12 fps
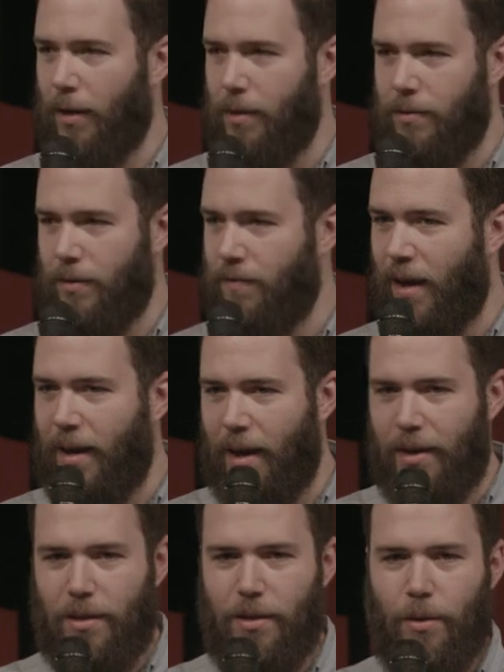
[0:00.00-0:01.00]
Because if I
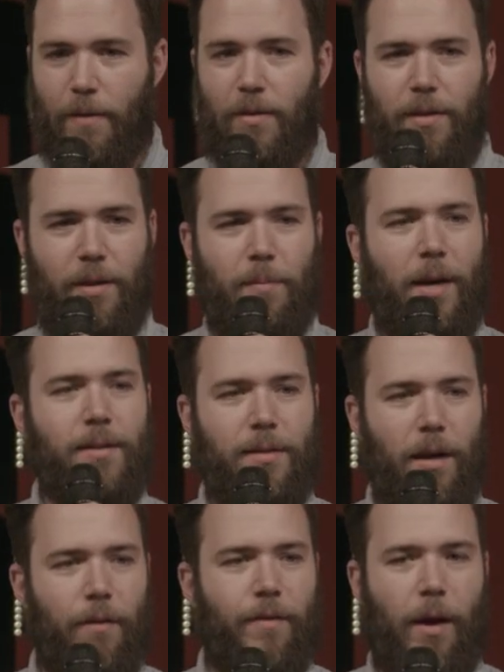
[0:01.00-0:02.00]
had to do everything
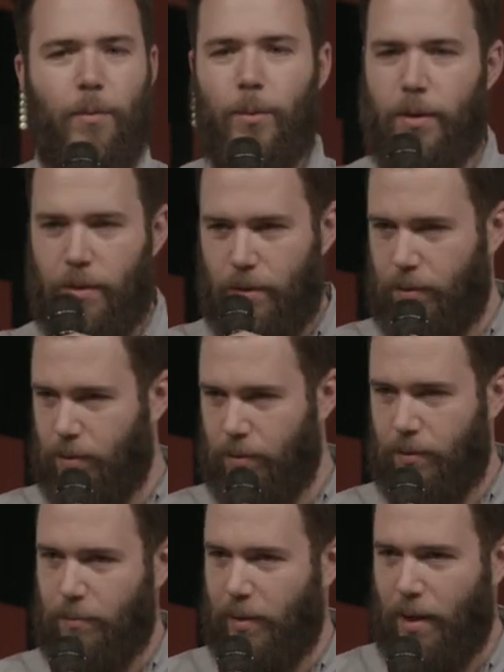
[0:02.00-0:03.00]
myself, I wouldn't
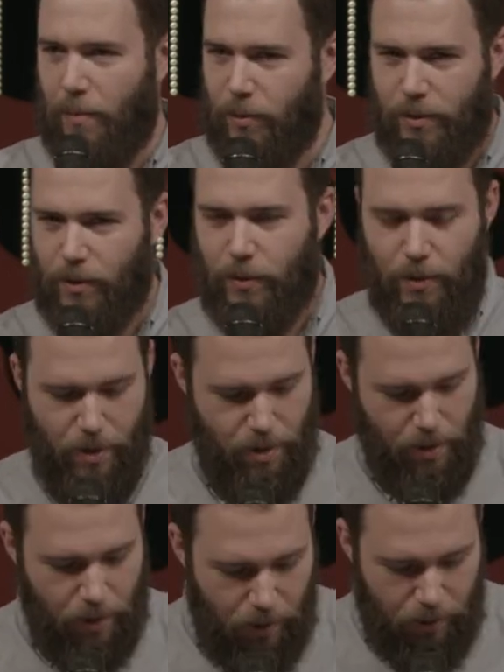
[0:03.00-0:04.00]
be able to.
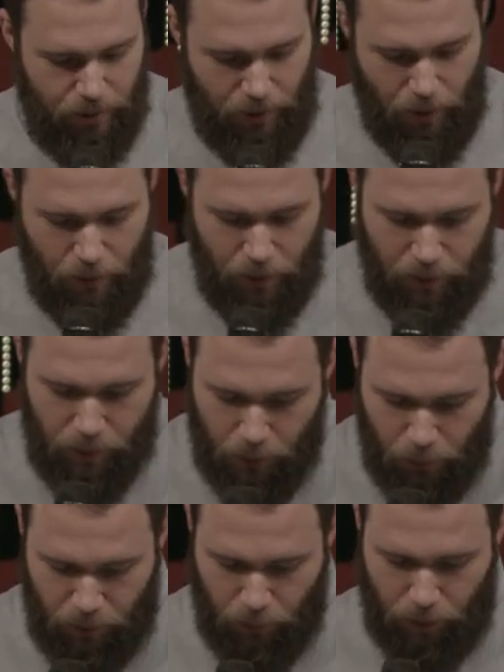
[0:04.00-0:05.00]
So it wouldn't,
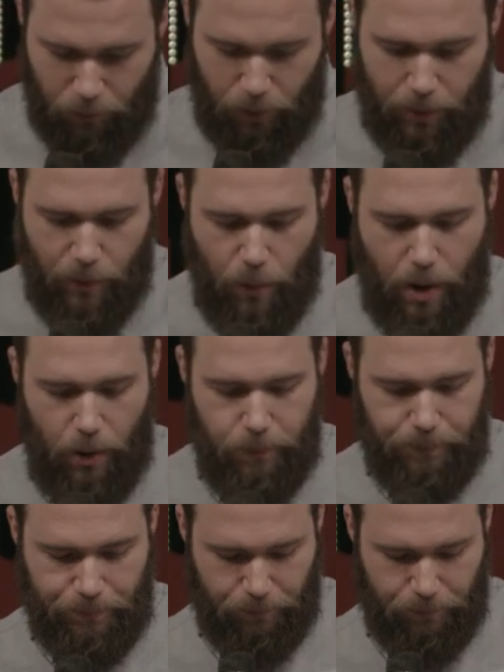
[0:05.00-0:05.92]
wouldn't work really well.